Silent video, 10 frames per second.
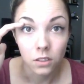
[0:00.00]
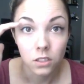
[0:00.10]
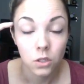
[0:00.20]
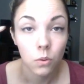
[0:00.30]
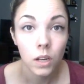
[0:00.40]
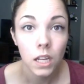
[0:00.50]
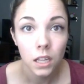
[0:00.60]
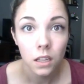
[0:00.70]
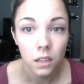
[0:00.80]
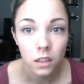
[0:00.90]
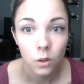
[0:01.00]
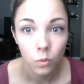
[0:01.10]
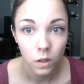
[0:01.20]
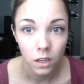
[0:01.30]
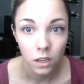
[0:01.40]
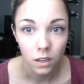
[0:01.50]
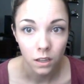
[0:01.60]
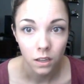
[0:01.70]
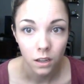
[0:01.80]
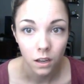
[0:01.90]
Doing the wing
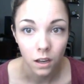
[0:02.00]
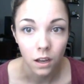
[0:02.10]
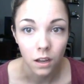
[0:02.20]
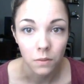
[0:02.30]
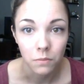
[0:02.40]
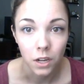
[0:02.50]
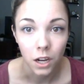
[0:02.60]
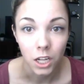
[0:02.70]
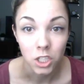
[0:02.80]
on